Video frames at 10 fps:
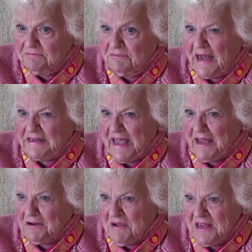My
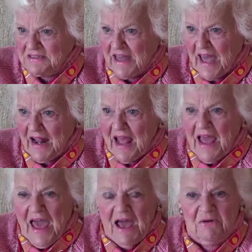dad arranged that.
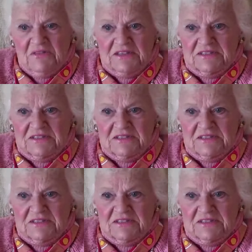And when the